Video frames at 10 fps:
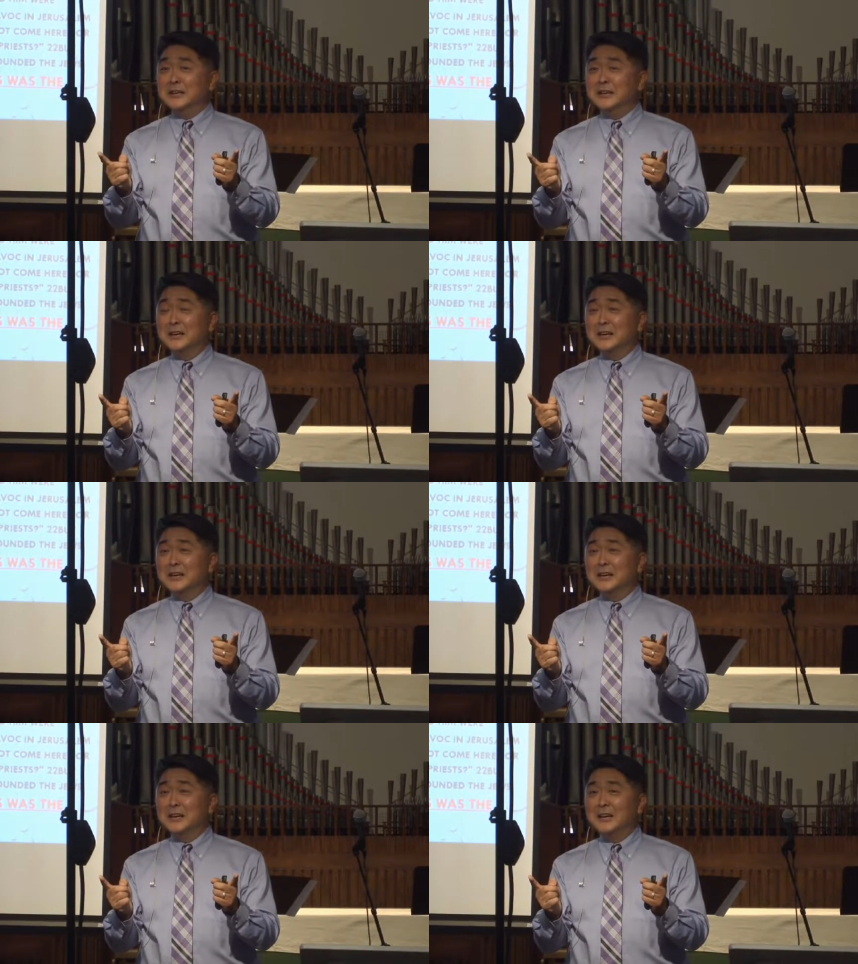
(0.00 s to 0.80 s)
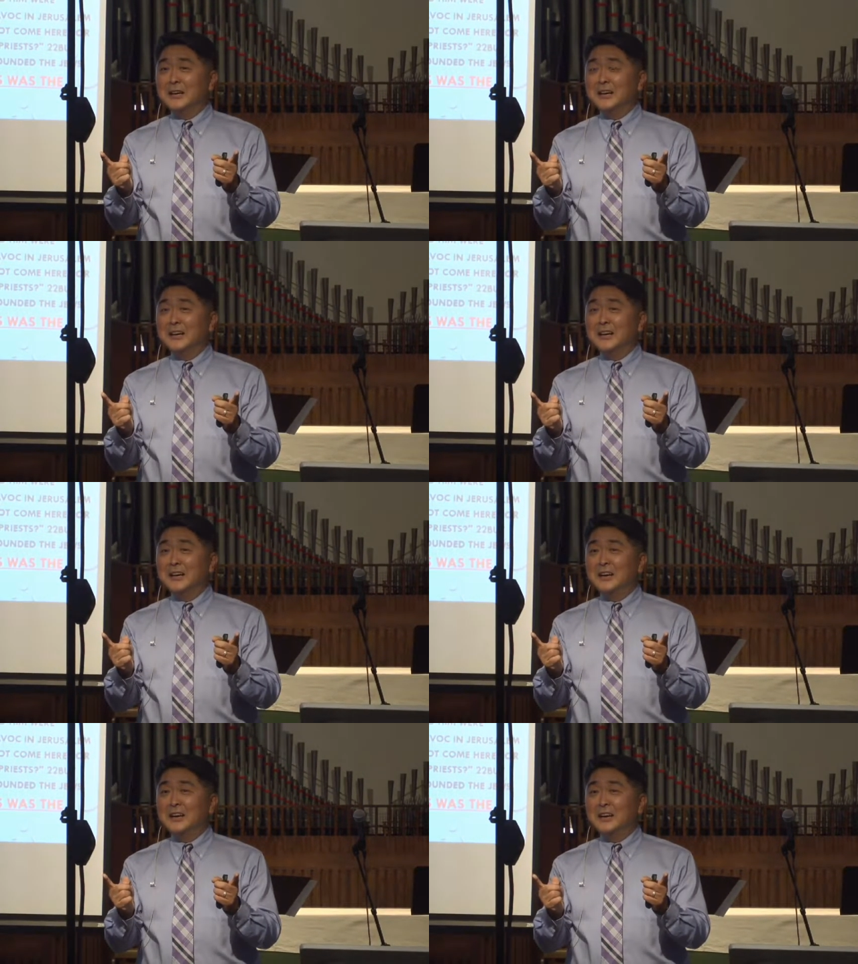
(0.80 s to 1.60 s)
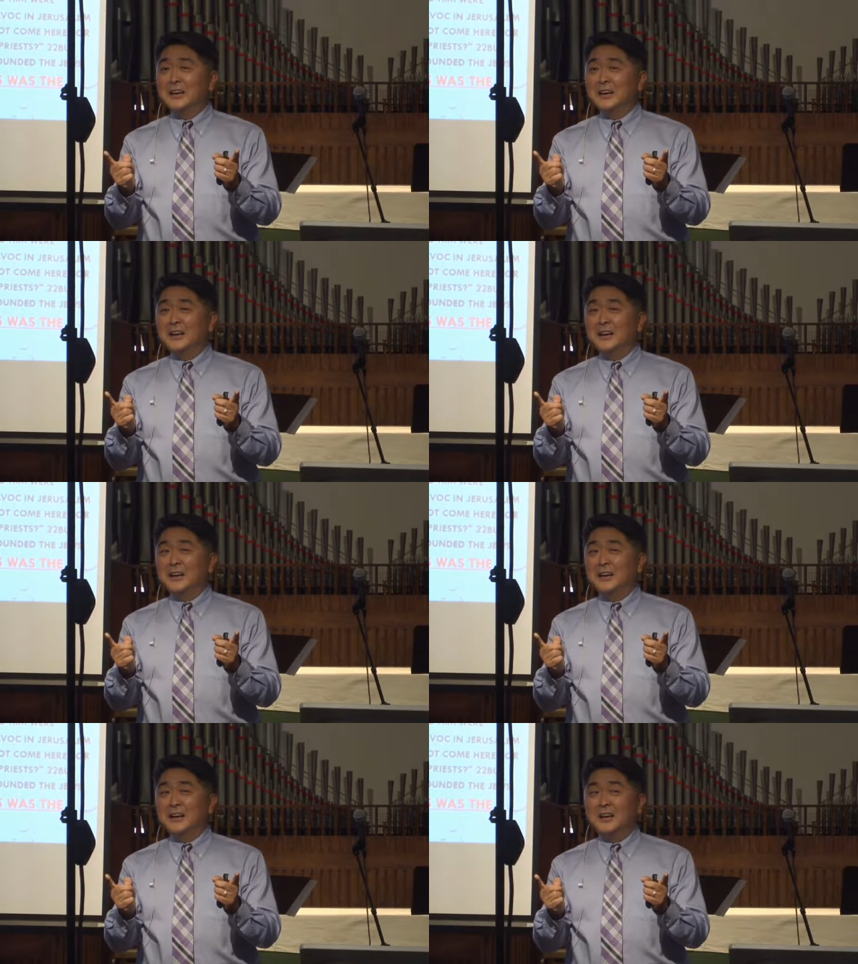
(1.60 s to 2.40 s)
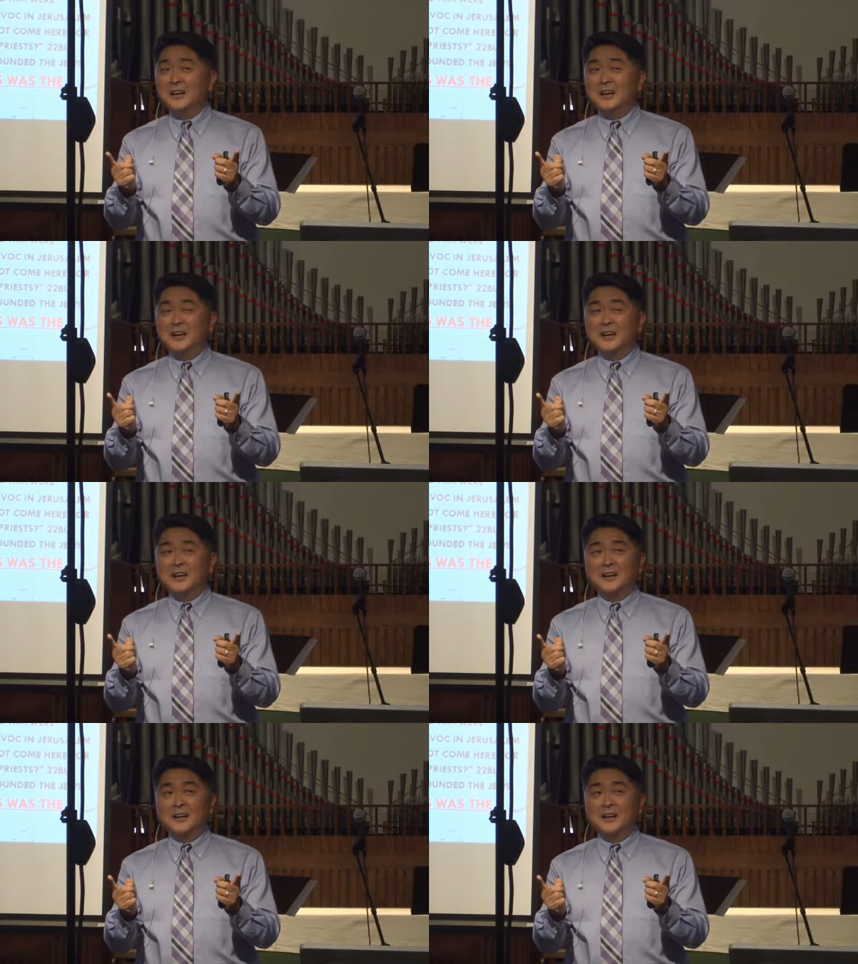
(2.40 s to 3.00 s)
Nobody speaks.